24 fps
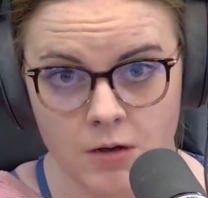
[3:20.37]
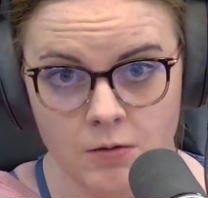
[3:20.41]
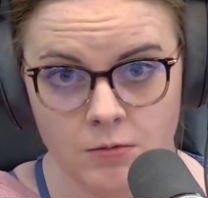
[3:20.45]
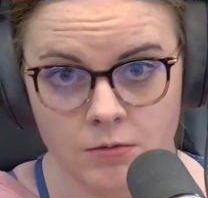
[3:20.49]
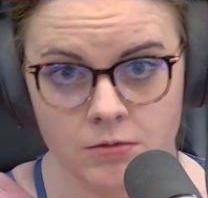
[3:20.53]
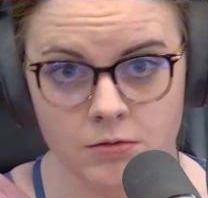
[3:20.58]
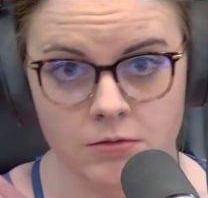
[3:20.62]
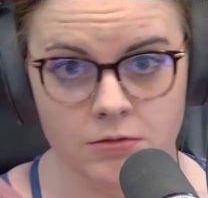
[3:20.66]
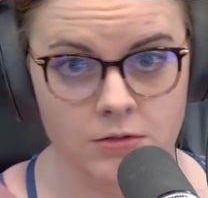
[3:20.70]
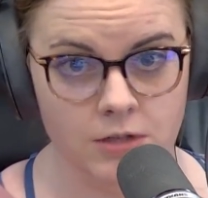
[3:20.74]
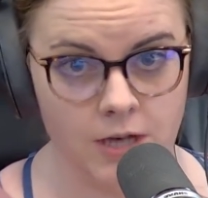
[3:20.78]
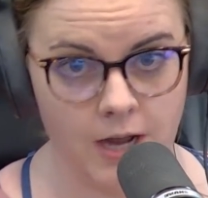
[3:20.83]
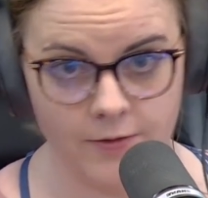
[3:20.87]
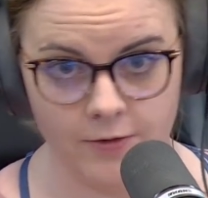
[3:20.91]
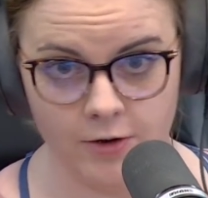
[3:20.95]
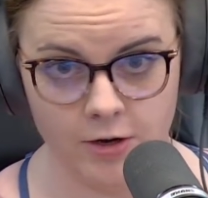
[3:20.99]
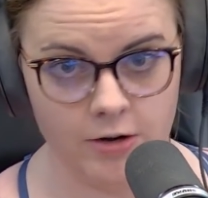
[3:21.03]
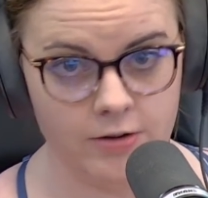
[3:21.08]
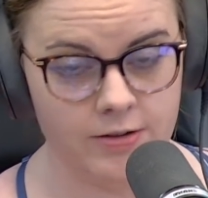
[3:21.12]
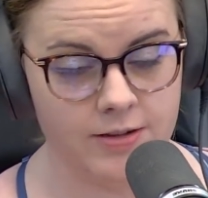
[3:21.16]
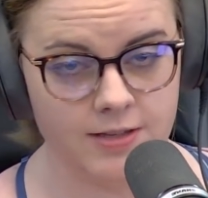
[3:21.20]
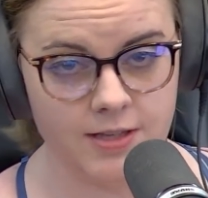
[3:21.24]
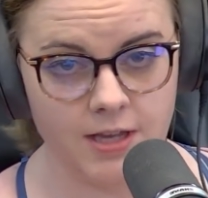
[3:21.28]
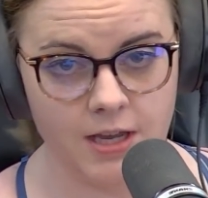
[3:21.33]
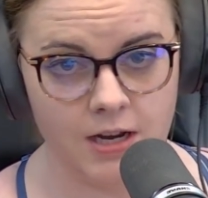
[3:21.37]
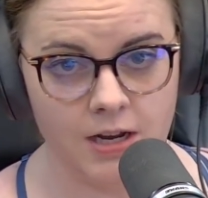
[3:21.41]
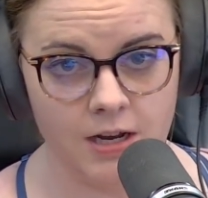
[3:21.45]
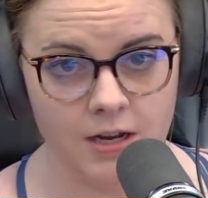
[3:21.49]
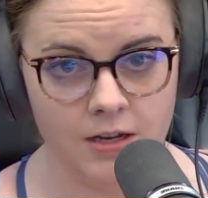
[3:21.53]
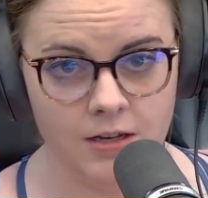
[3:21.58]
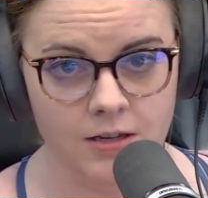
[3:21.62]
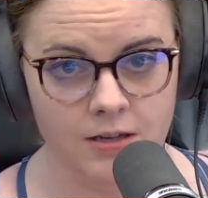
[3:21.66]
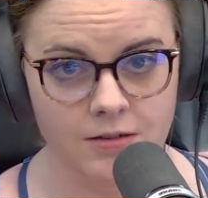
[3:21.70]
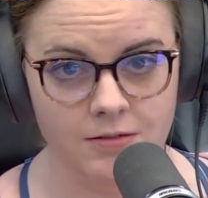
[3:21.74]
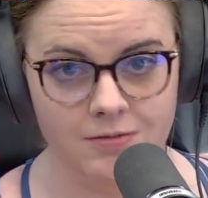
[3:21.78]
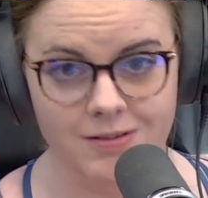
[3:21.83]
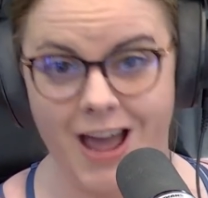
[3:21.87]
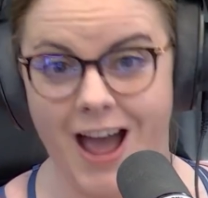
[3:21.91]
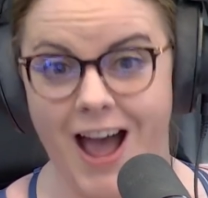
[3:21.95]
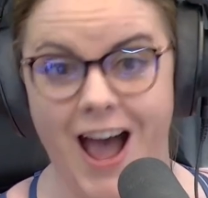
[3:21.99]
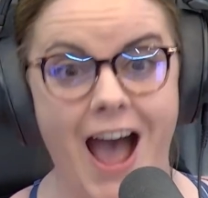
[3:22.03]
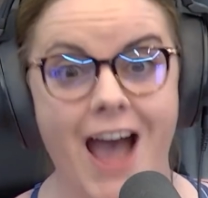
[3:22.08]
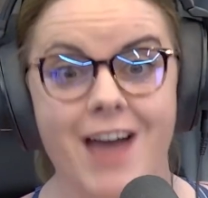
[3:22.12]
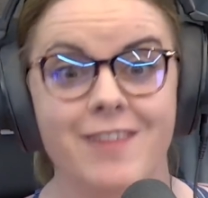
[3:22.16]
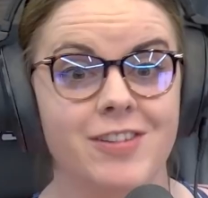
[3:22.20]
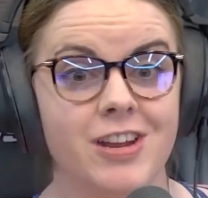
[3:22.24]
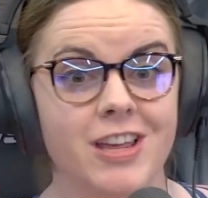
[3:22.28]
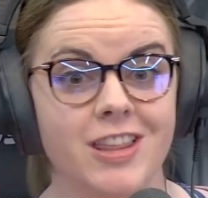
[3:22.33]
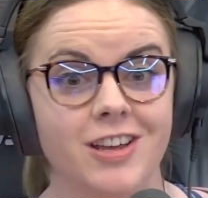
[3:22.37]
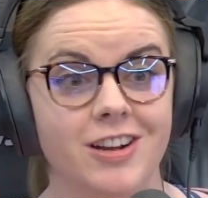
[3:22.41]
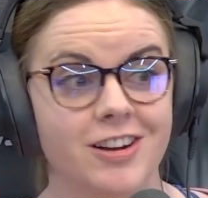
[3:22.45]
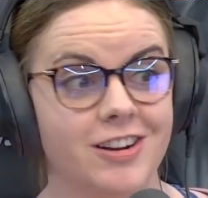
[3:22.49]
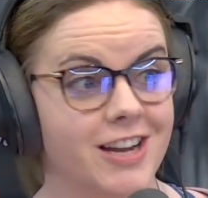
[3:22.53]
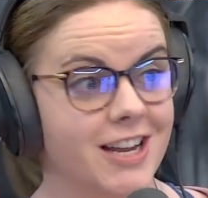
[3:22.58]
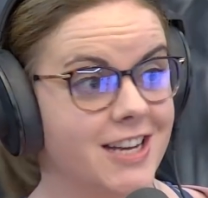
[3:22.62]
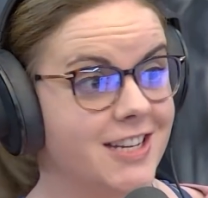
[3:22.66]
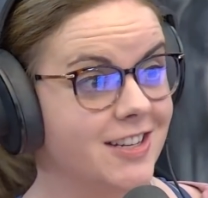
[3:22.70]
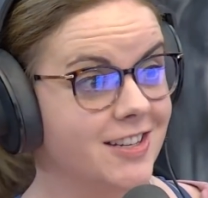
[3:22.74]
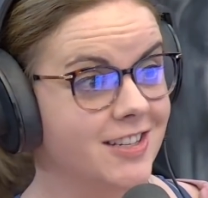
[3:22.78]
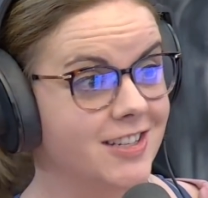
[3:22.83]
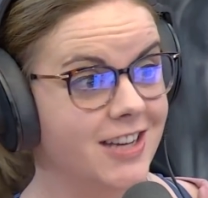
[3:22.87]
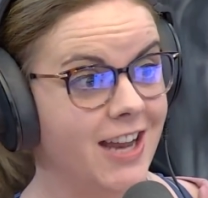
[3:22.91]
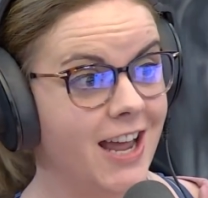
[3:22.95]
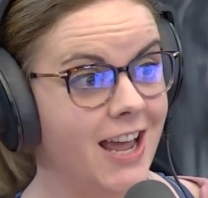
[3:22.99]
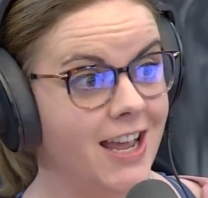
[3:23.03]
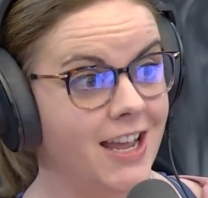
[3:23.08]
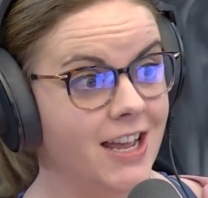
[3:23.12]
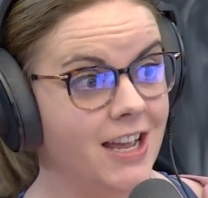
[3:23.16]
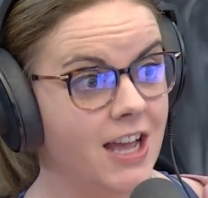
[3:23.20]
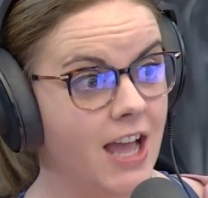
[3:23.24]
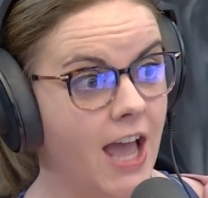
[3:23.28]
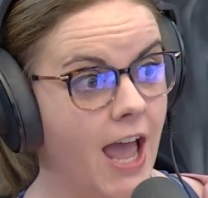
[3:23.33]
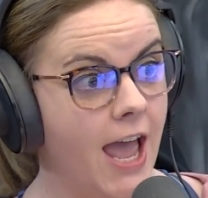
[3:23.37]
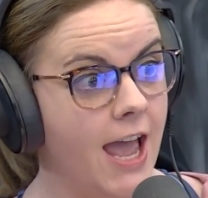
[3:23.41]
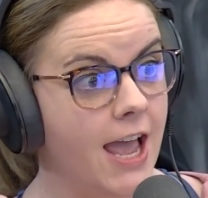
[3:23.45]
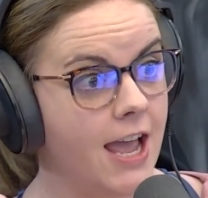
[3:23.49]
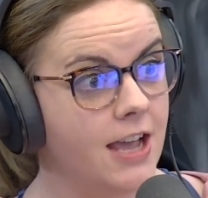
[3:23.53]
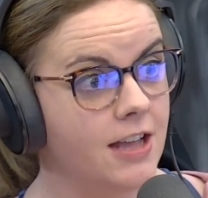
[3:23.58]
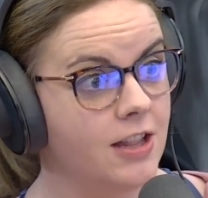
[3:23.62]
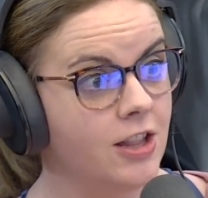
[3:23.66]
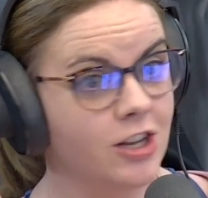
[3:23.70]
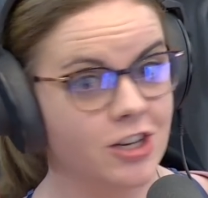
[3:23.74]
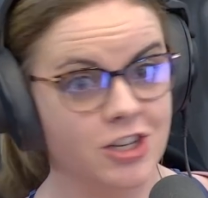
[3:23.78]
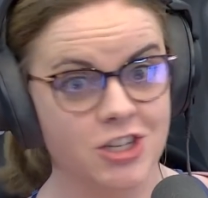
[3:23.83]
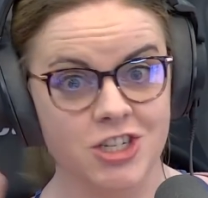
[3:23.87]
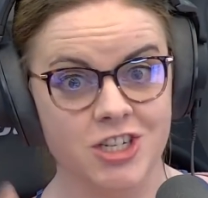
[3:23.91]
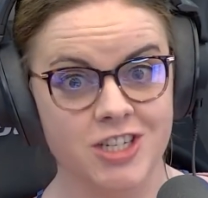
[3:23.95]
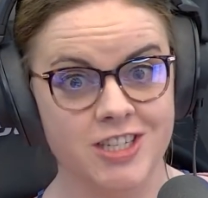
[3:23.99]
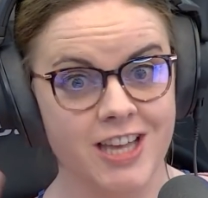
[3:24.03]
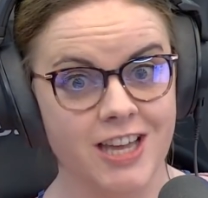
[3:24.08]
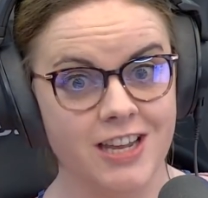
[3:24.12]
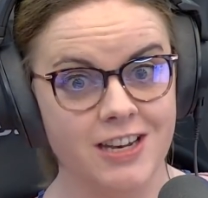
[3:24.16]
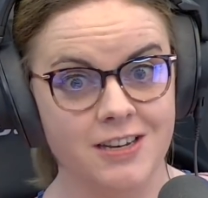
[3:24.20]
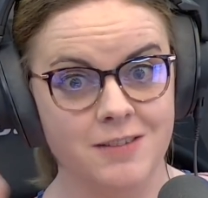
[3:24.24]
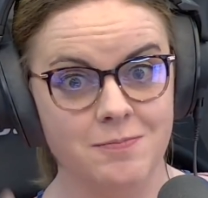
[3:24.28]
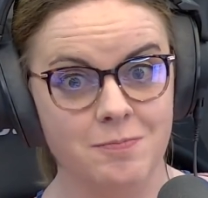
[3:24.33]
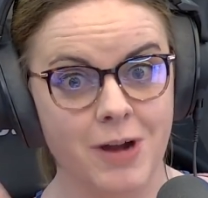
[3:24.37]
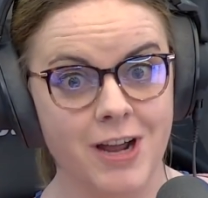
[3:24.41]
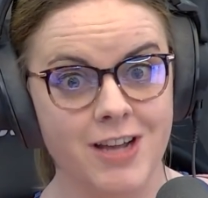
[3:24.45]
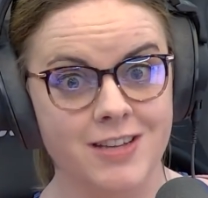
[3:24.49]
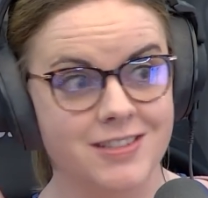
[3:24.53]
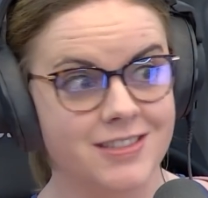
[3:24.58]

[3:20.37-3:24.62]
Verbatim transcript: This person? Never heard of this lady? No. Yeah, I haven't either until today. Hey, look, she's getting pressed.